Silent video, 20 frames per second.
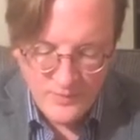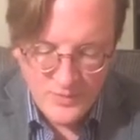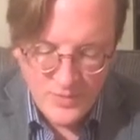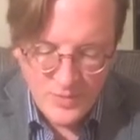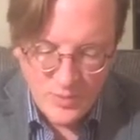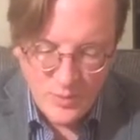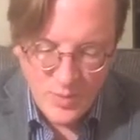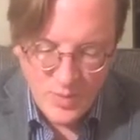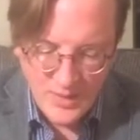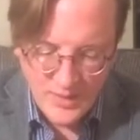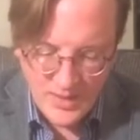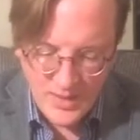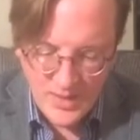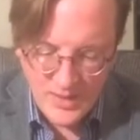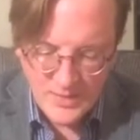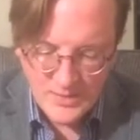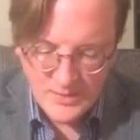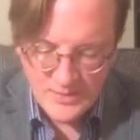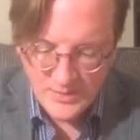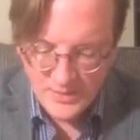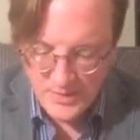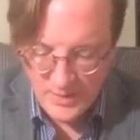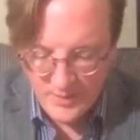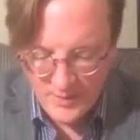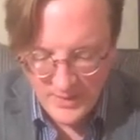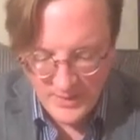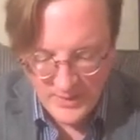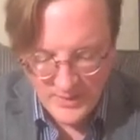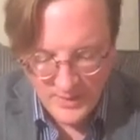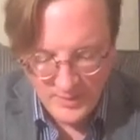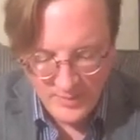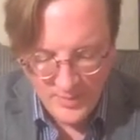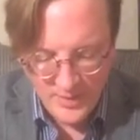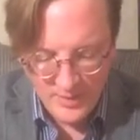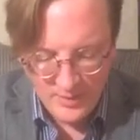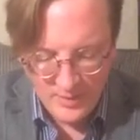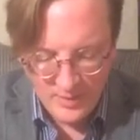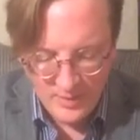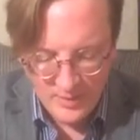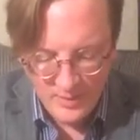2 more days, going a little
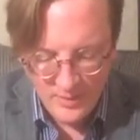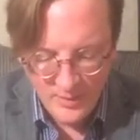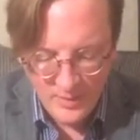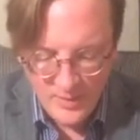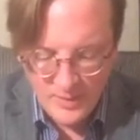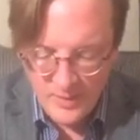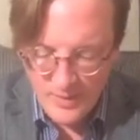bit long.